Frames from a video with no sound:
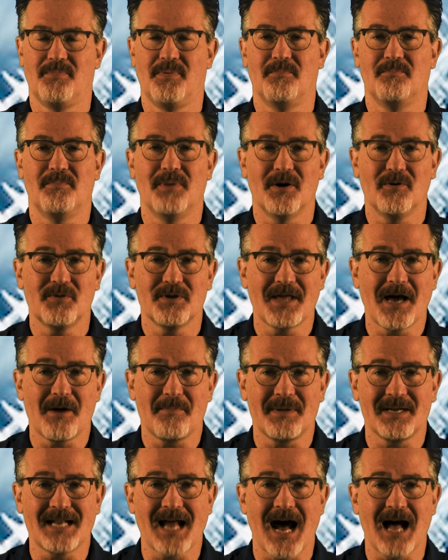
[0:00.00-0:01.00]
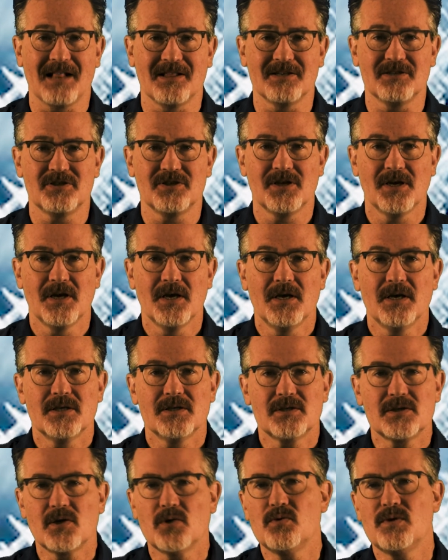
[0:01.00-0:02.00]
but without my knowledge,
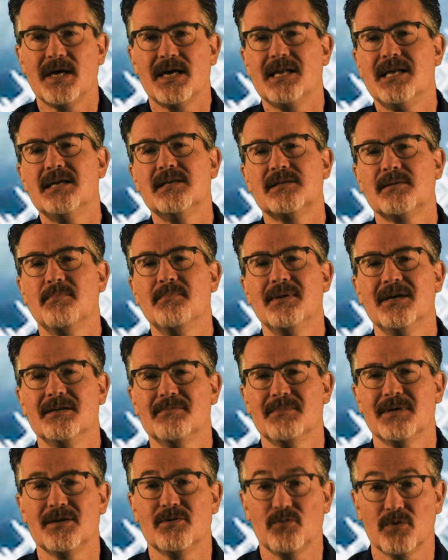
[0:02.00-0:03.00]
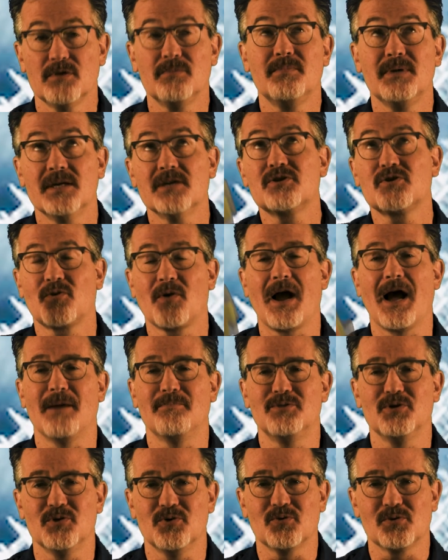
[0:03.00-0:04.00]
so that his amendment would be ascribed
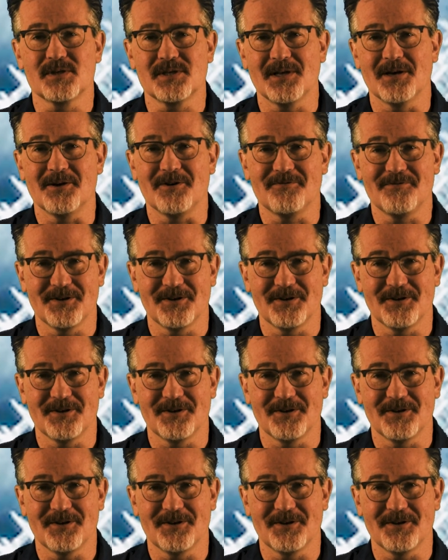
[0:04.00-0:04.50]
to yourself,"